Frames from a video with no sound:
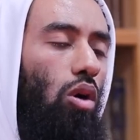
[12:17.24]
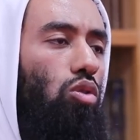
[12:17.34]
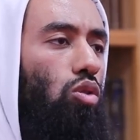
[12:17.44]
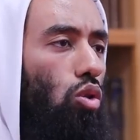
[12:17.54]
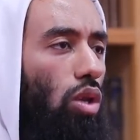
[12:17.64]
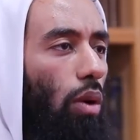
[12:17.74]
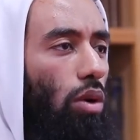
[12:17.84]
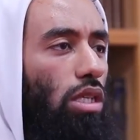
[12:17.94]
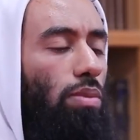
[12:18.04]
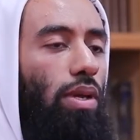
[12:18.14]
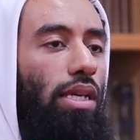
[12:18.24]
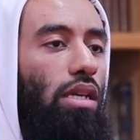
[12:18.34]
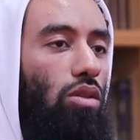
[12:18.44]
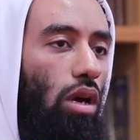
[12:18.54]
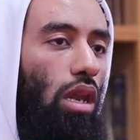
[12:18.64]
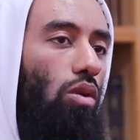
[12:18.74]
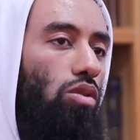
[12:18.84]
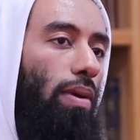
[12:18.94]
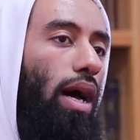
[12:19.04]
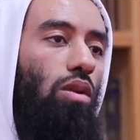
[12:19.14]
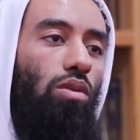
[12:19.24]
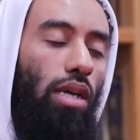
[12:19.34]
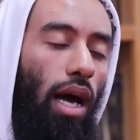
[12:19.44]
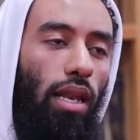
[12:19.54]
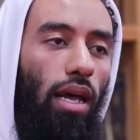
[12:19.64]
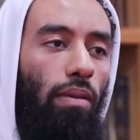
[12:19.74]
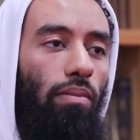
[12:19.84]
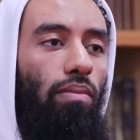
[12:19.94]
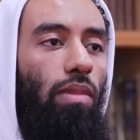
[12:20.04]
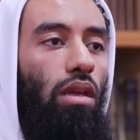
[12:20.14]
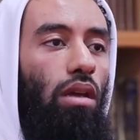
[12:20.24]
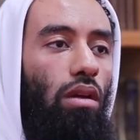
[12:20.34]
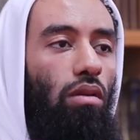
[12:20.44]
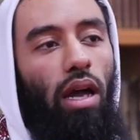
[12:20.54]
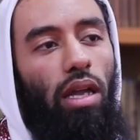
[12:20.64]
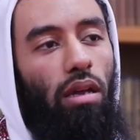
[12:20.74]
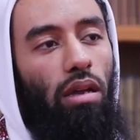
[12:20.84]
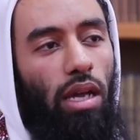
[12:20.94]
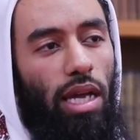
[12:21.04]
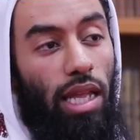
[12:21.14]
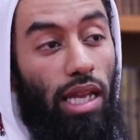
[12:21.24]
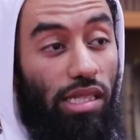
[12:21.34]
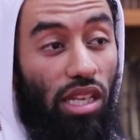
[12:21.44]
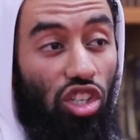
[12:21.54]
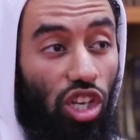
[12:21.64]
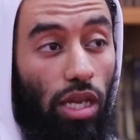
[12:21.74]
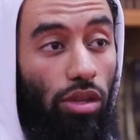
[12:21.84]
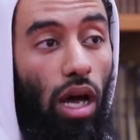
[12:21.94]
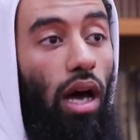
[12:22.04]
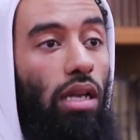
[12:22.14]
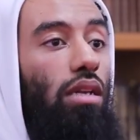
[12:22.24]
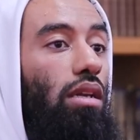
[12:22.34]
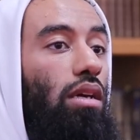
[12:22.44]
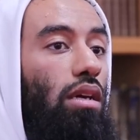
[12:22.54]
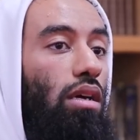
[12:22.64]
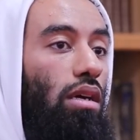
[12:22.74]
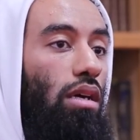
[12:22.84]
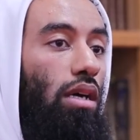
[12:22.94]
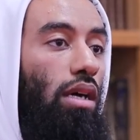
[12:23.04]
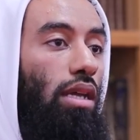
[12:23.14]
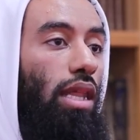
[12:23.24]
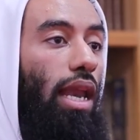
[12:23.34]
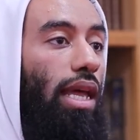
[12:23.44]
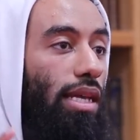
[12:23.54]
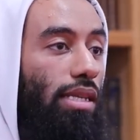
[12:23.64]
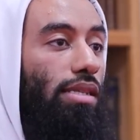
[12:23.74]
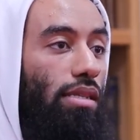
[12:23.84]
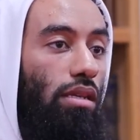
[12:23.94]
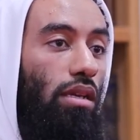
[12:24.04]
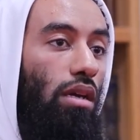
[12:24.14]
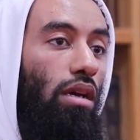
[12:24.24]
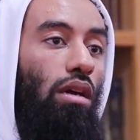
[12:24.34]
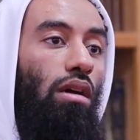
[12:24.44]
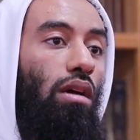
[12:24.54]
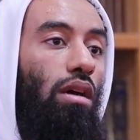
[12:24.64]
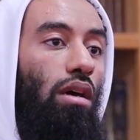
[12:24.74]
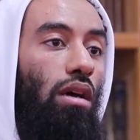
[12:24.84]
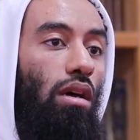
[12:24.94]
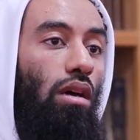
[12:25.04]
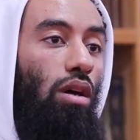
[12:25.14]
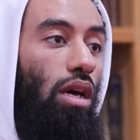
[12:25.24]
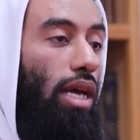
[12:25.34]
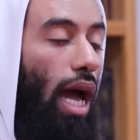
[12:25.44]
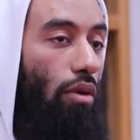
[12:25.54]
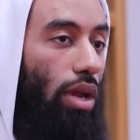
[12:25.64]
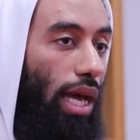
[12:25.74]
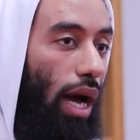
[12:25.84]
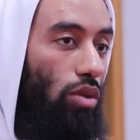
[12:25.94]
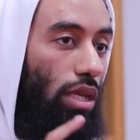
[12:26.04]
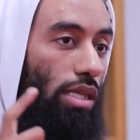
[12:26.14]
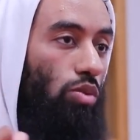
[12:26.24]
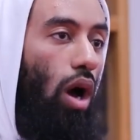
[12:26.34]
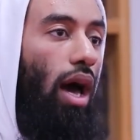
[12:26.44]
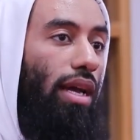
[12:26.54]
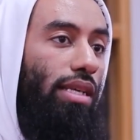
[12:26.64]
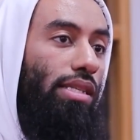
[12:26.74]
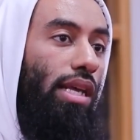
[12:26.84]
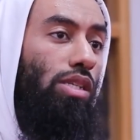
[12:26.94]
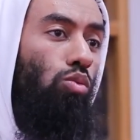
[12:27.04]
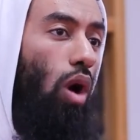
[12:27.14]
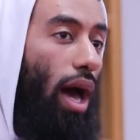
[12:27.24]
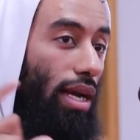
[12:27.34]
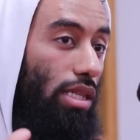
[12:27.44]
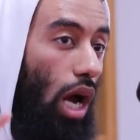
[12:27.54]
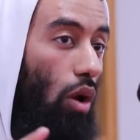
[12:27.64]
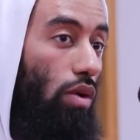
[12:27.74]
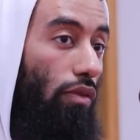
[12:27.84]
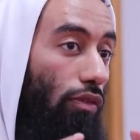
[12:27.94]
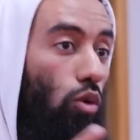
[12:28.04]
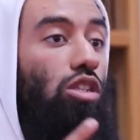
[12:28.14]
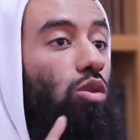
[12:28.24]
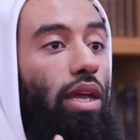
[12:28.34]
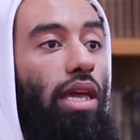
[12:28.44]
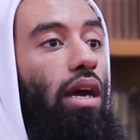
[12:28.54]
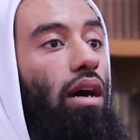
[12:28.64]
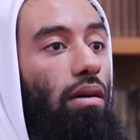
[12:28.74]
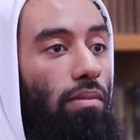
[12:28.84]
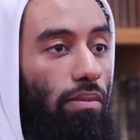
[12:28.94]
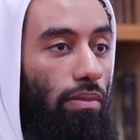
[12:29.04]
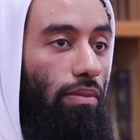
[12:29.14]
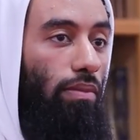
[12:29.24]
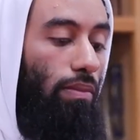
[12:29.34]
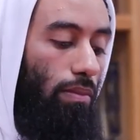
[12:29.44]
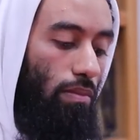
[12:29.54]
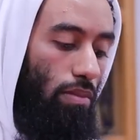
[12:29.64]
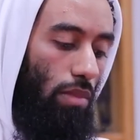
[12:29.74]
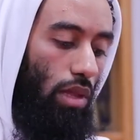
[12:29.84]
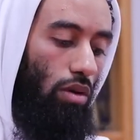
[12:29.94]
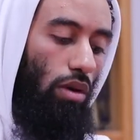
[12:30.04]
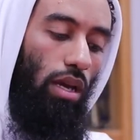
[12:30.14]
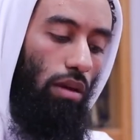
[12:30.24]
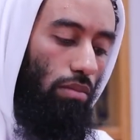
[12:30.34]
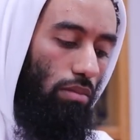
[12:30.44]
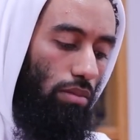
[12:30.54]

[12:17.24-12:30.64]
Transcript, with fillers: or to do that which is pleasing to Allah subhanahu wa ta'ala, right? Then it's the shaitan that is carrying out his works. His works are in full swing here, right?